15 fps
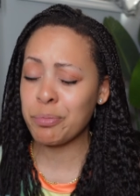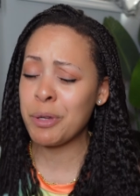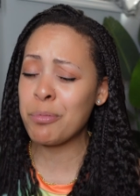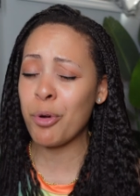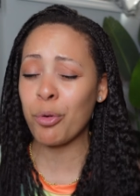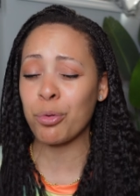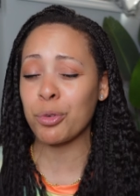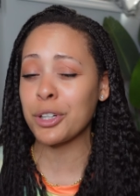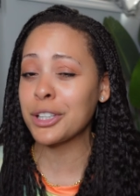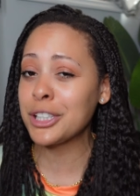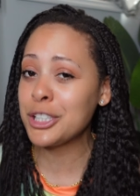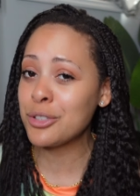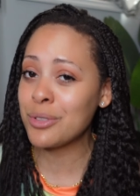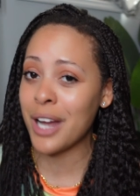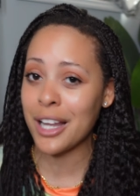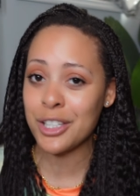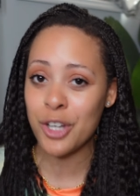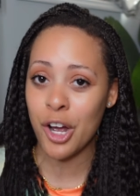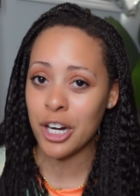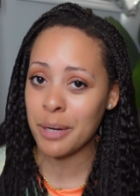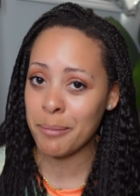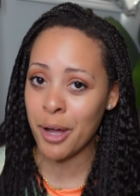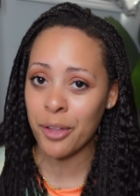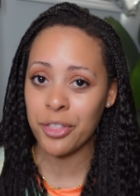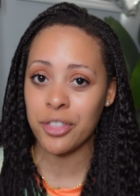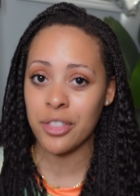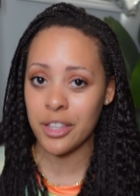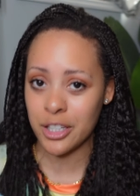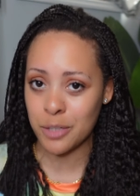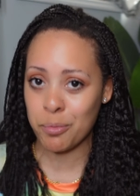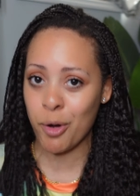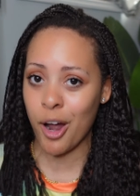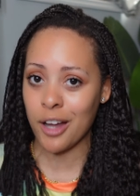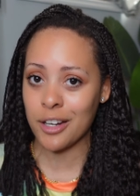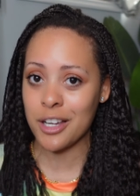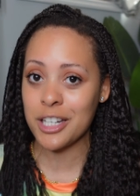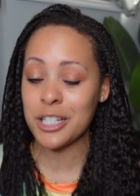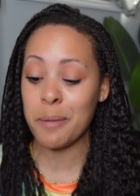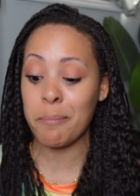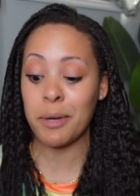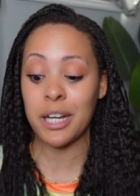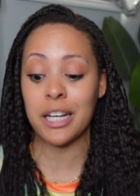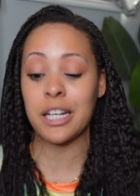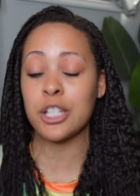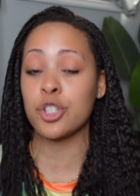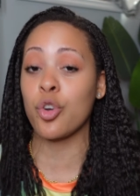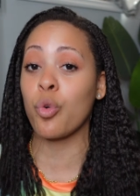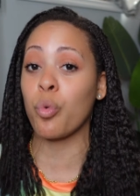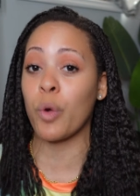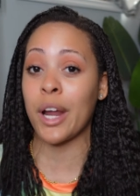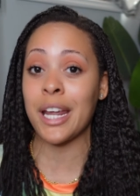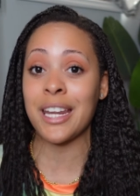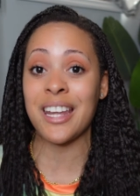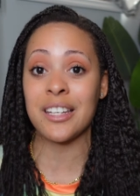people really do not talk about this product, but it is great.